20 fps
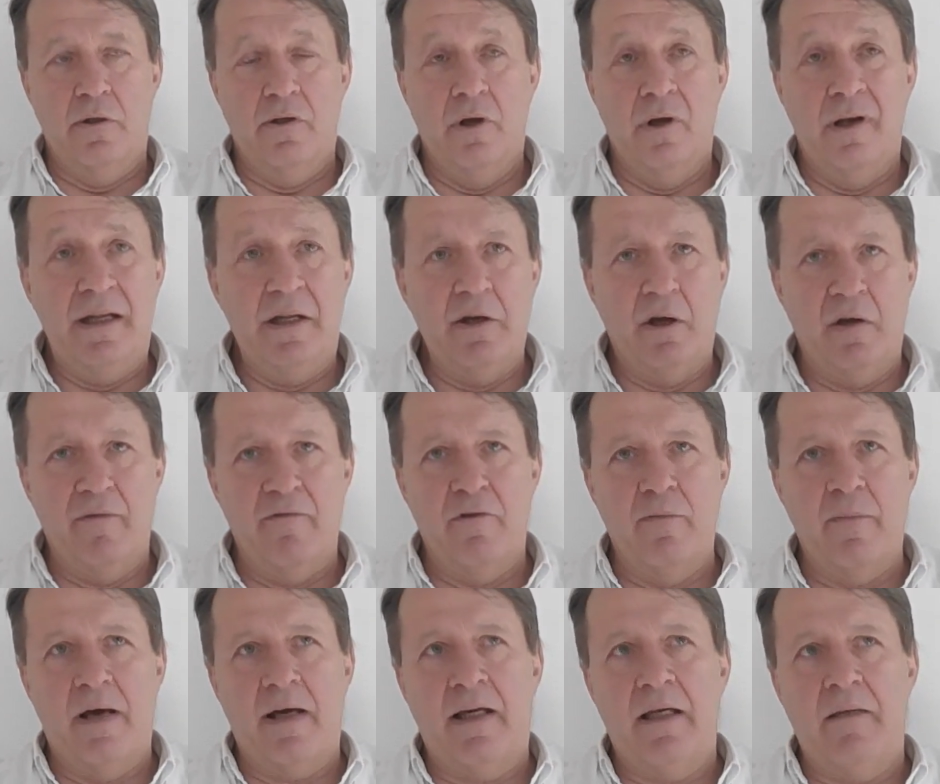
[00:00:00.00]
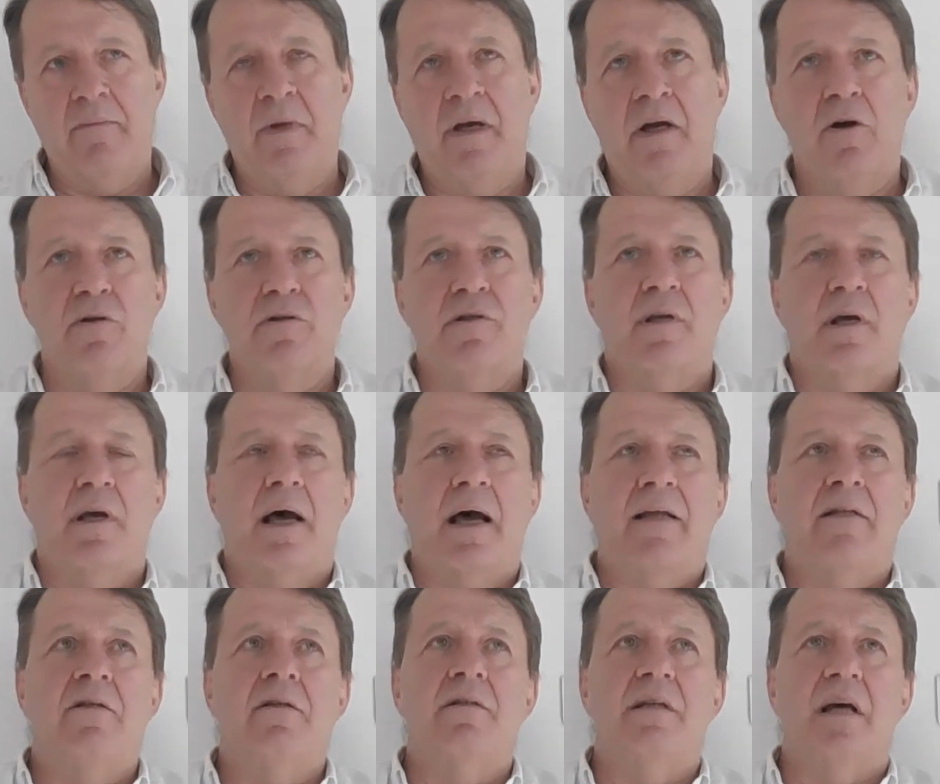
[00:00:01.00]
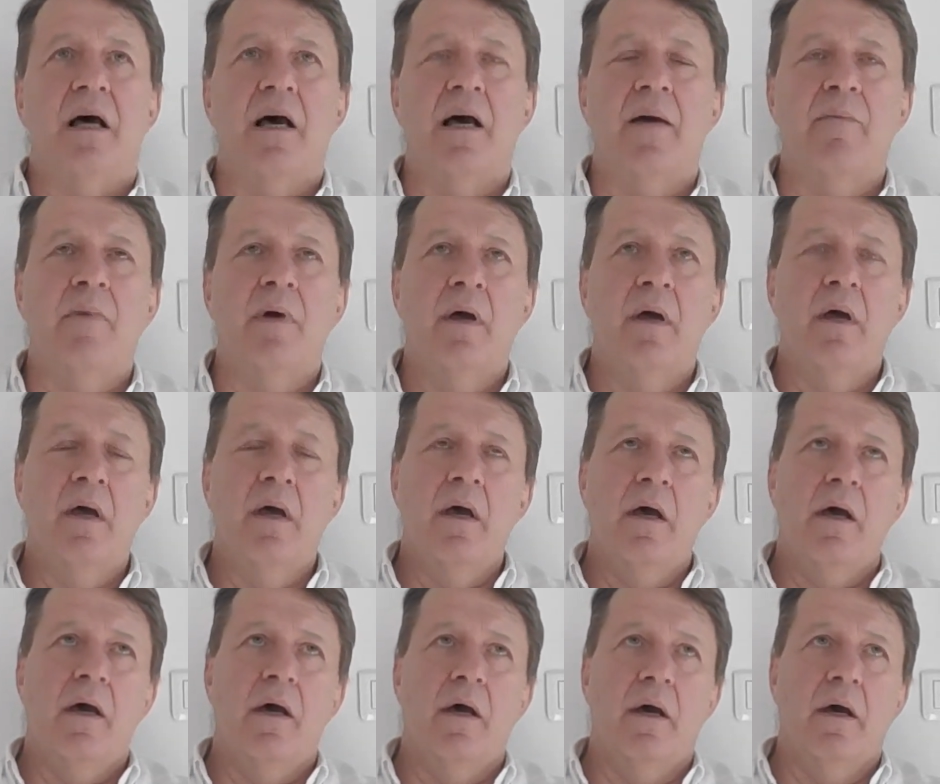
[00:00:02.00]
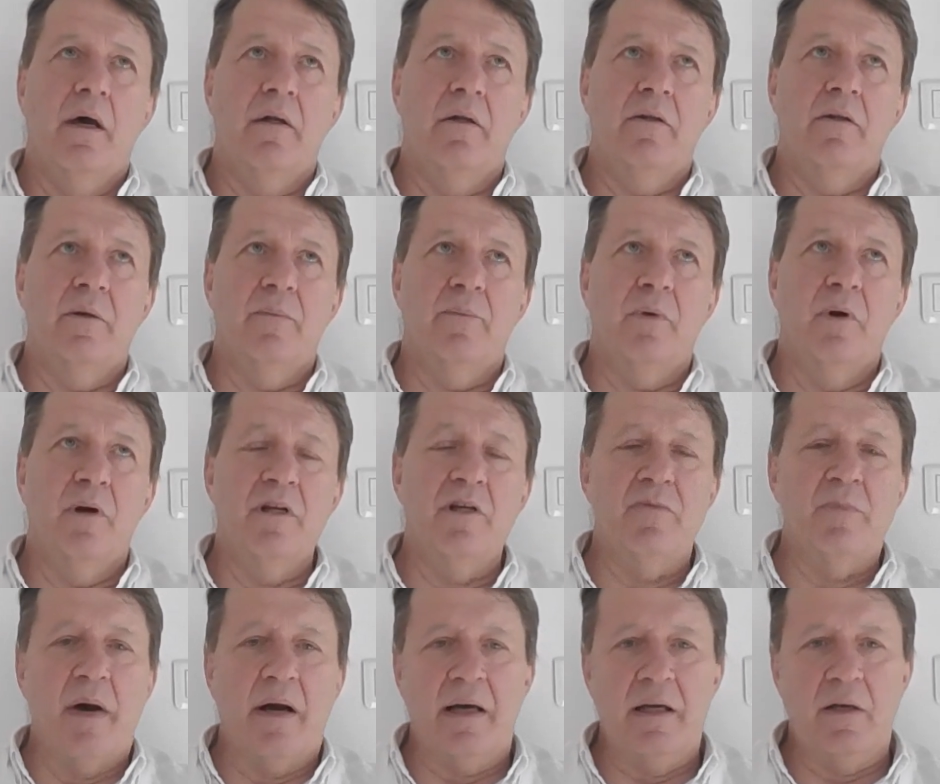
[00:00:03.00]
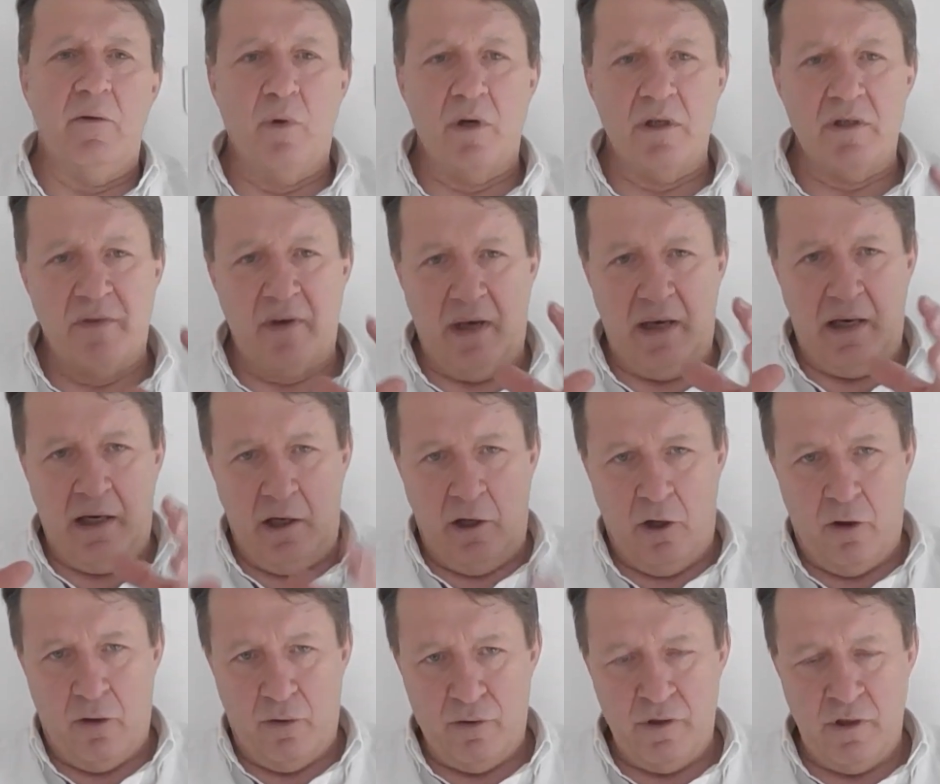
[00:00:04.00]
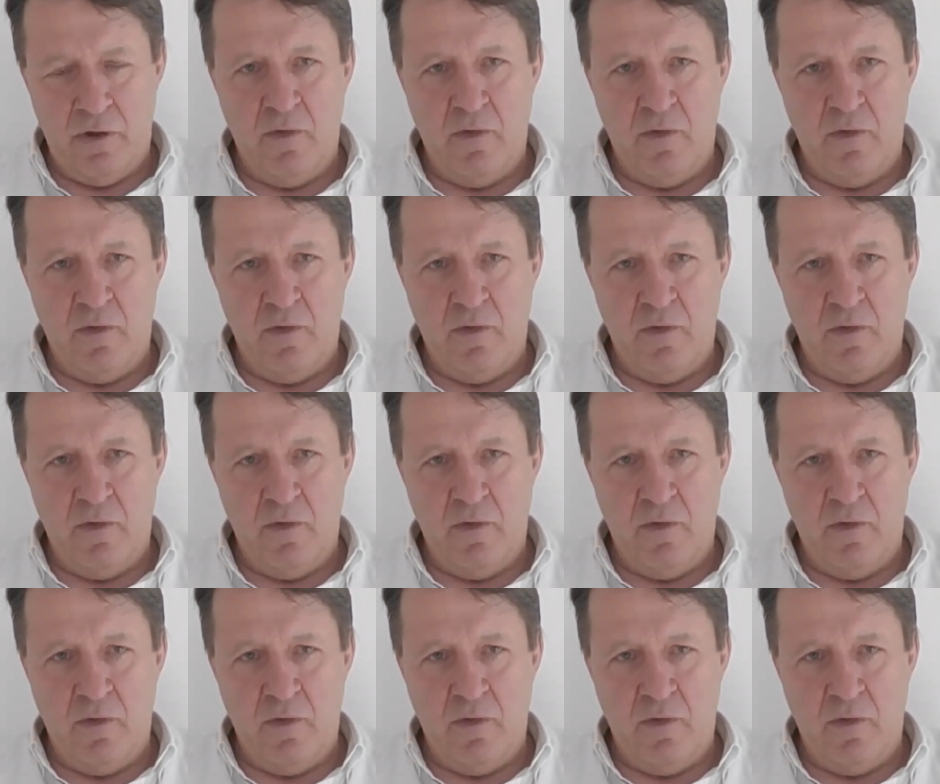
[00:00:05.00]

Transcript: leader of the market, because at the time the Polish market was very close.